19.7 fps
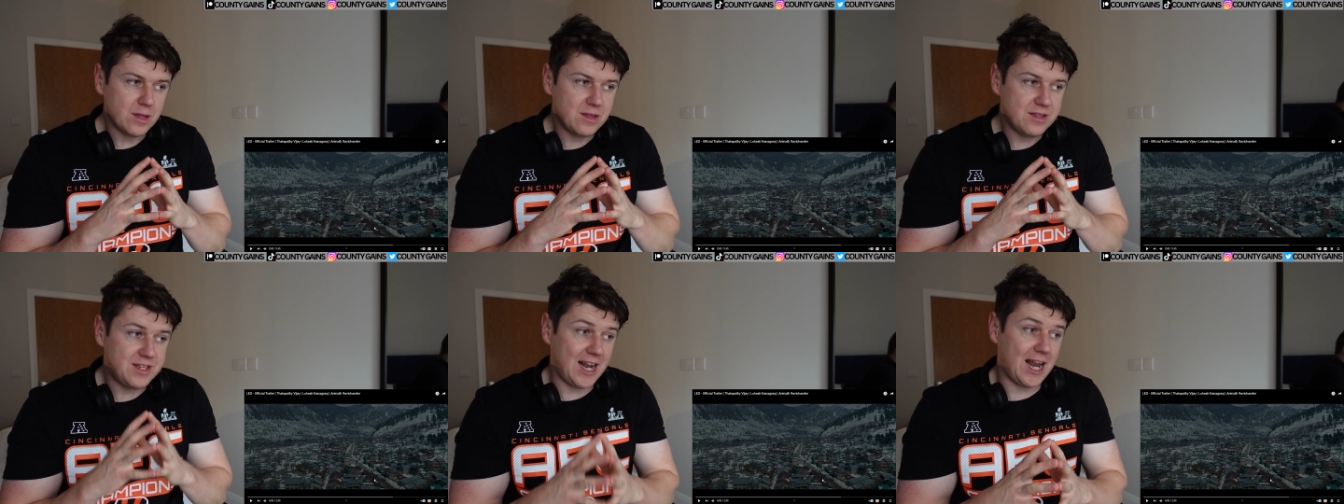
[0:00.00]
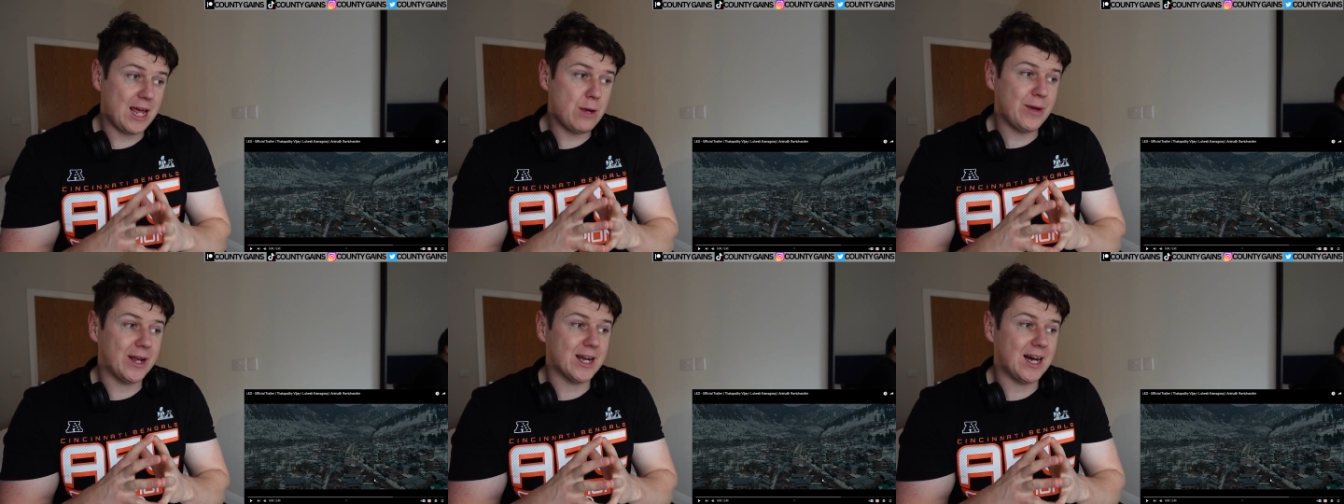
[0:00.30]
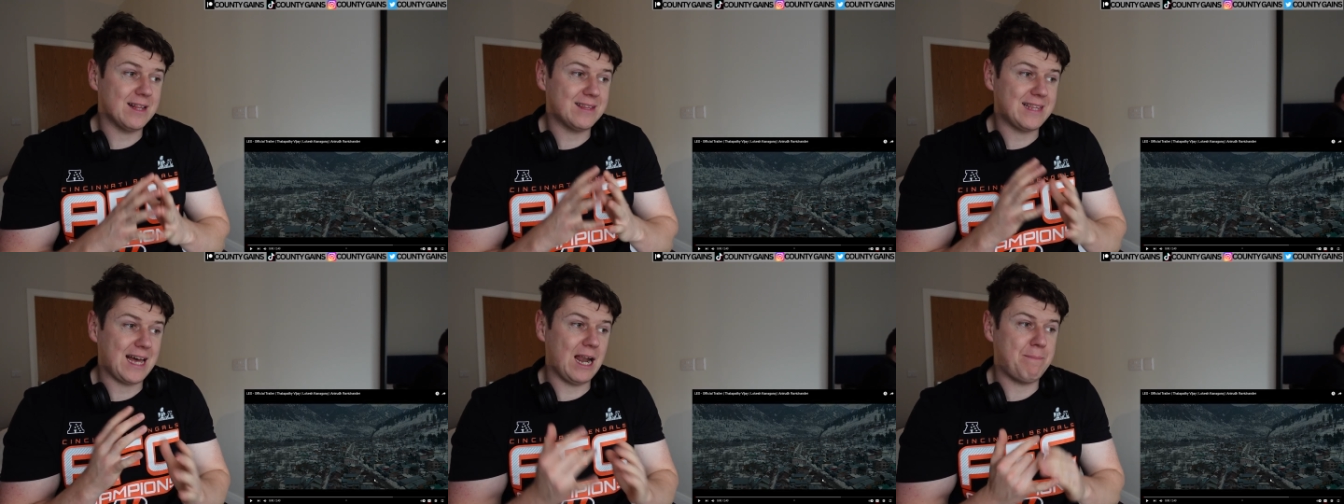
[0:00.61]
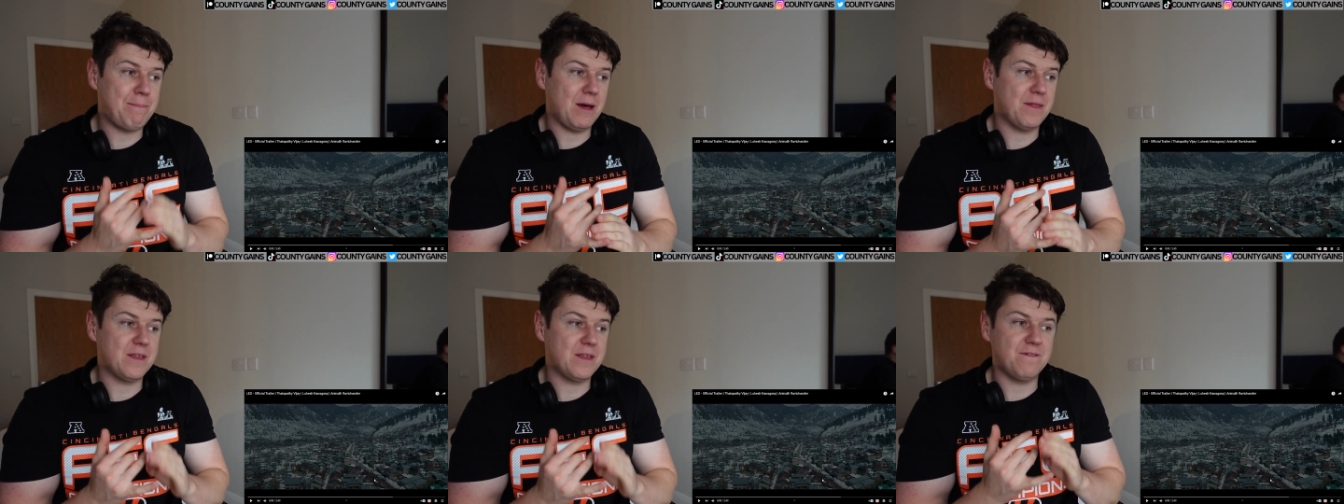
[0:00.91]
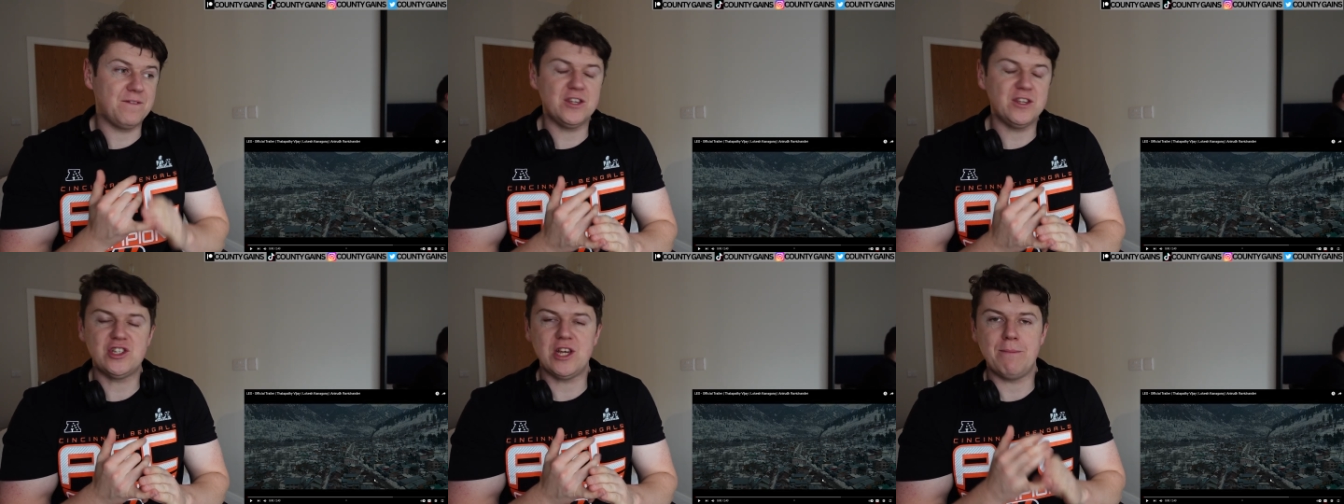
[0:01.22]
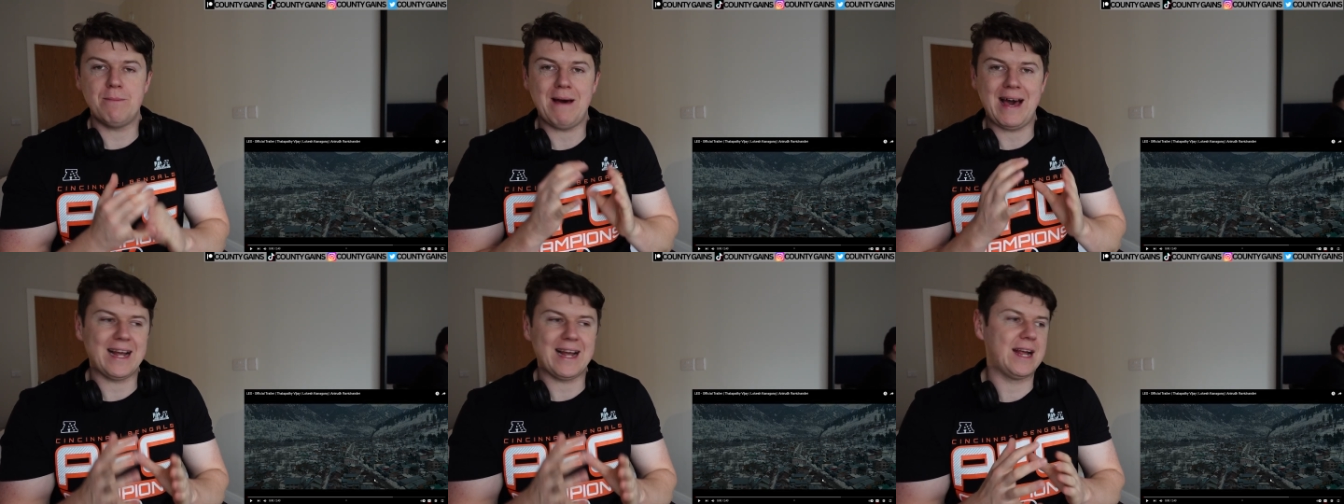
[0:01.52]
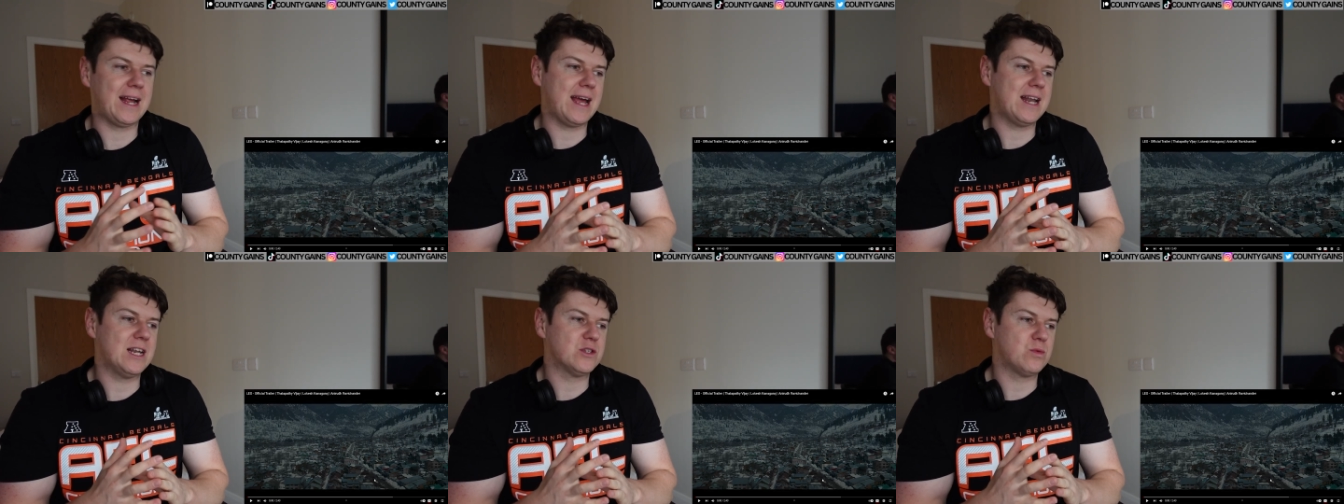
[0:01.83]
today we got Thalapathy Vijay
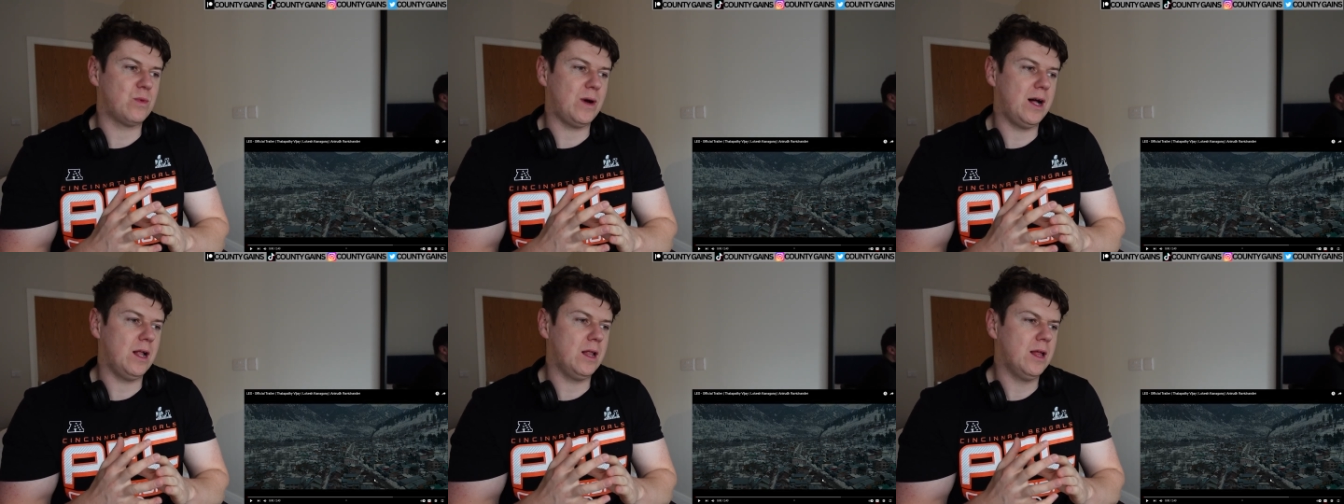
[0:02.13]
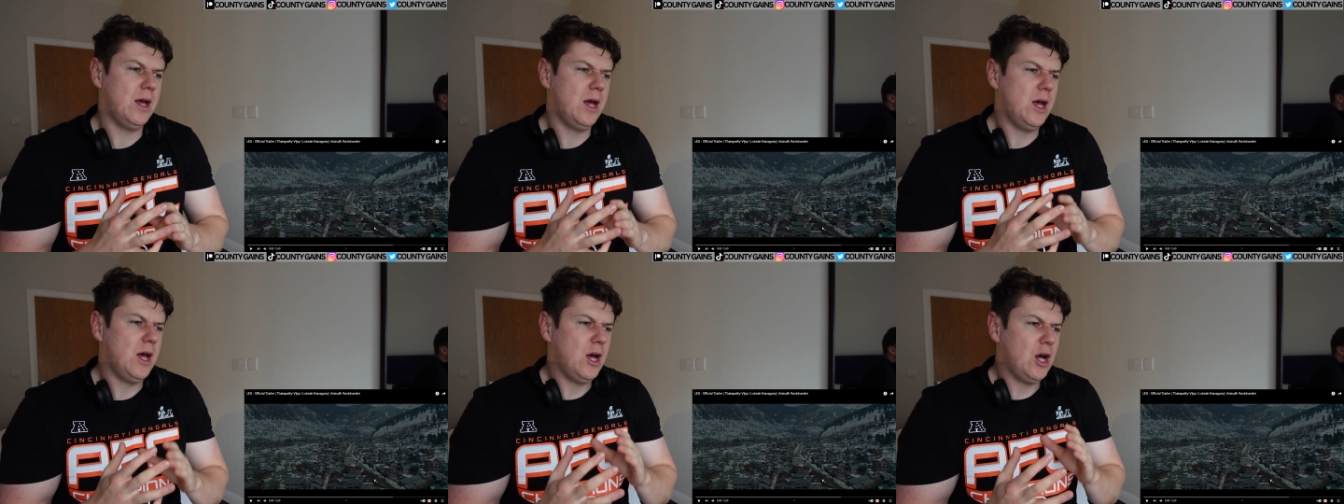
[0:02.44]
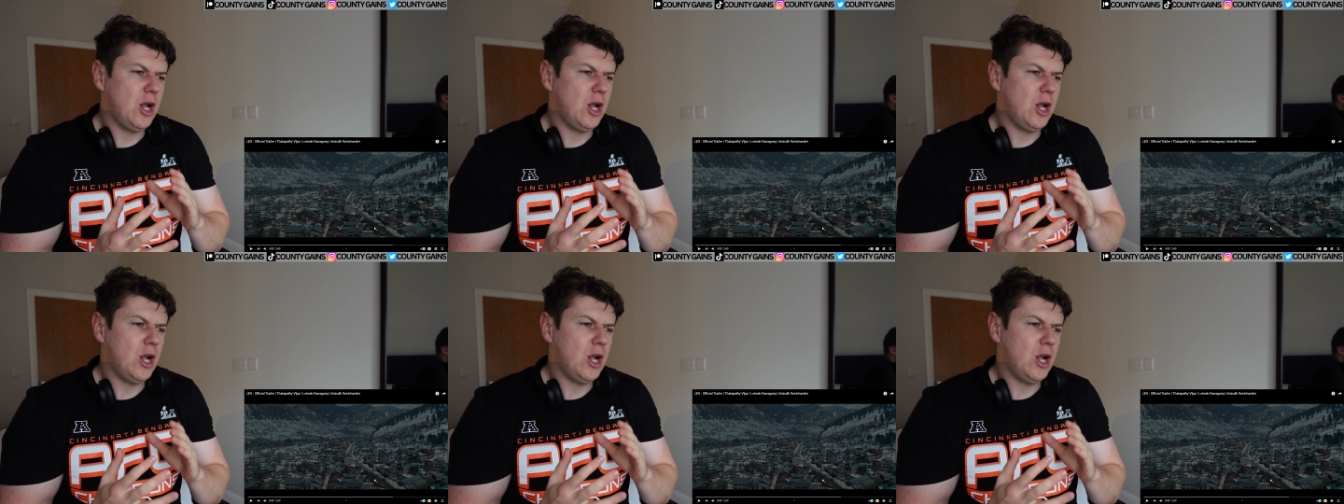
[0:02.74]
back again as well.